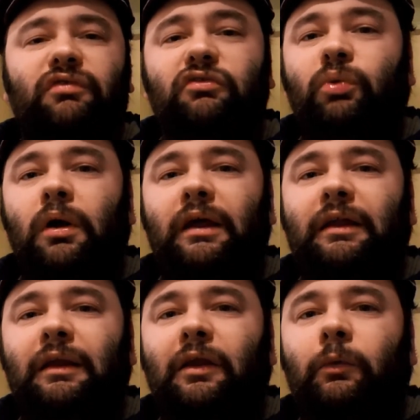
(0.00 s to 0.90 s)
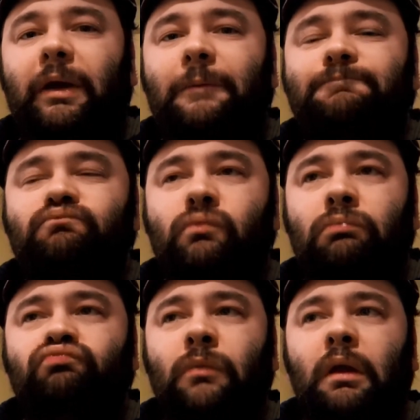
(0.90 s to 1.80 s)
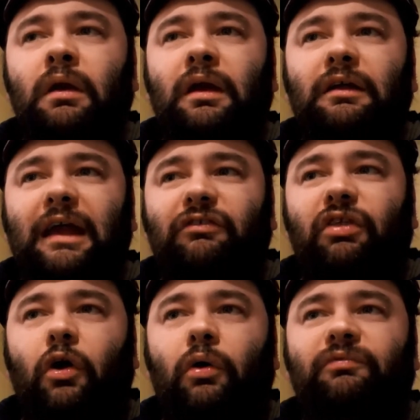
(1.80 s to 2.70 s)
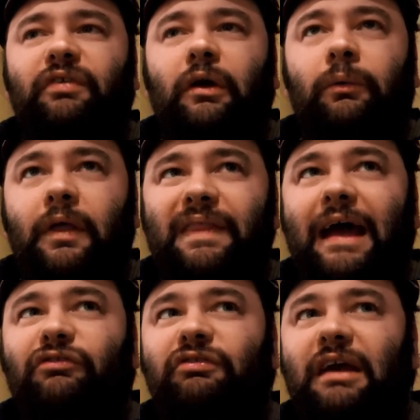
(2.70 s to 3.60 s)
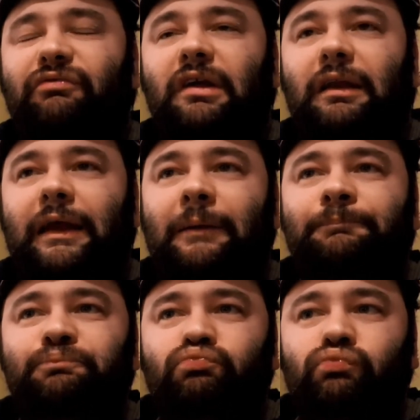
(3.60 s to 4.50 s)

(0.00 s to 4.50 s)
if you swirl it a little bit, gets the hot feel, and that's definitely